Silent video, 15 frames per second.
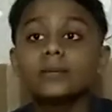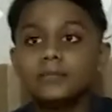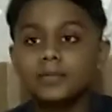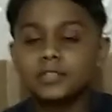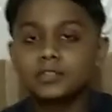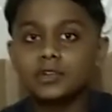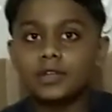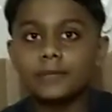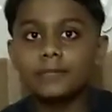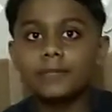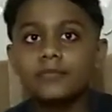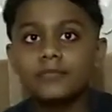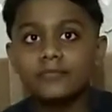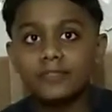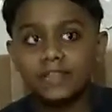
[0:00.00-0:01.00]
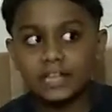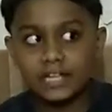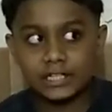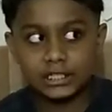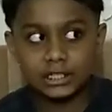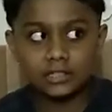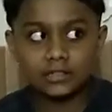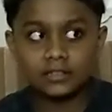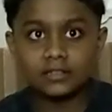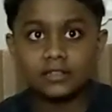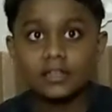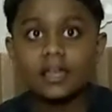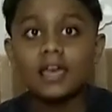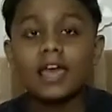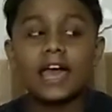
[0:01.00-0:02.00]
midrib, venation
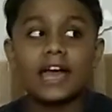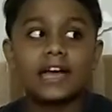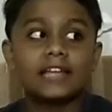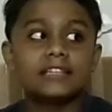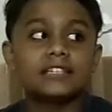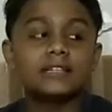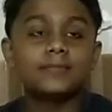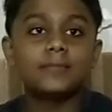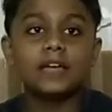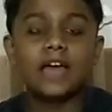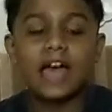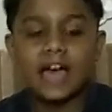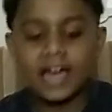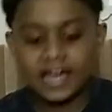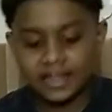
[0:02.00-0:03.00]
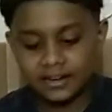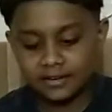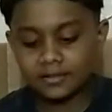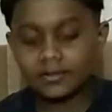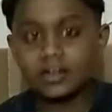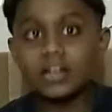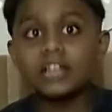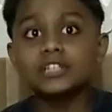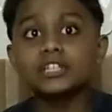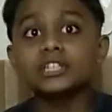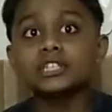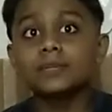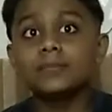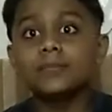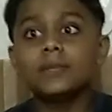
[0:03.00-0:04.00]
and
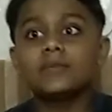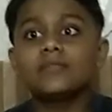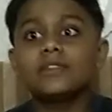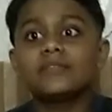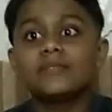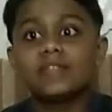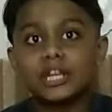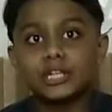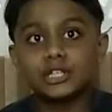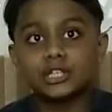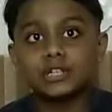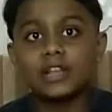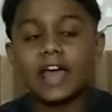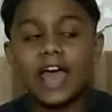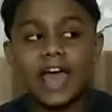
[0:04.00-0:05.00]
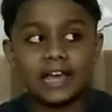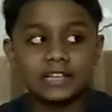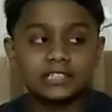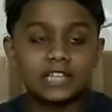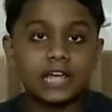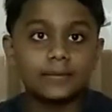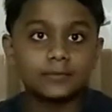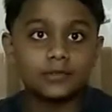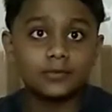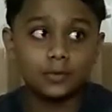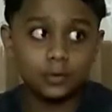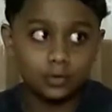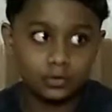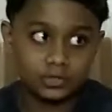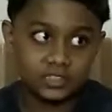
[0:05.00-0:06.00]
relationship between venation and types of
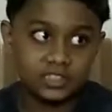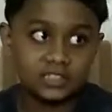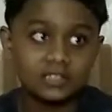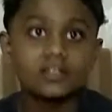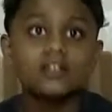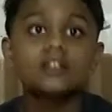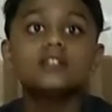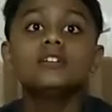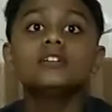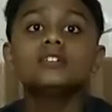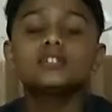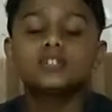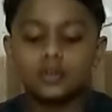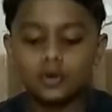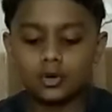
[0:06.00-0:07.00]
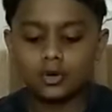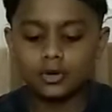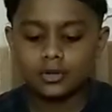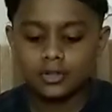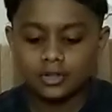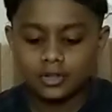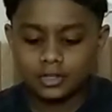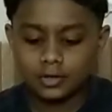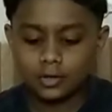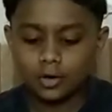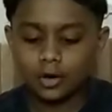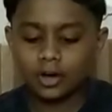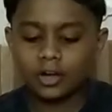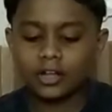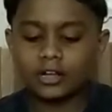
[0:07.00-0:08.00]
roots. So you
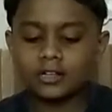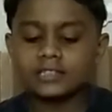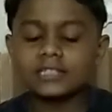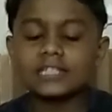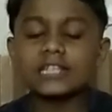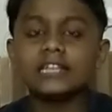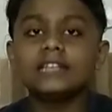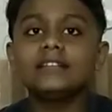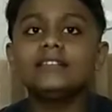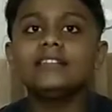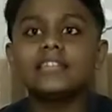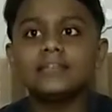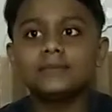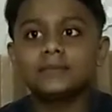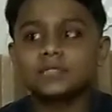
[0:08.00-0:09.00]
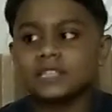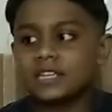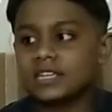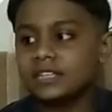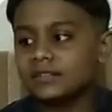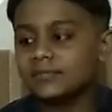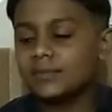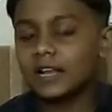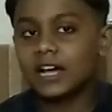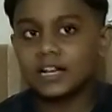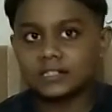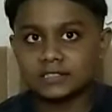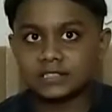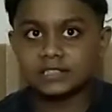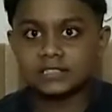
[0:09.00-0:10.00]
all see leaves in
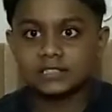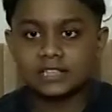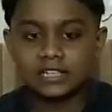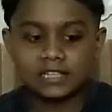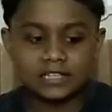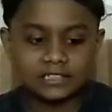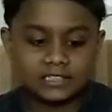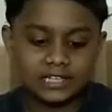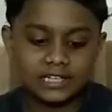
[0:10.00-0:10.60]
plants in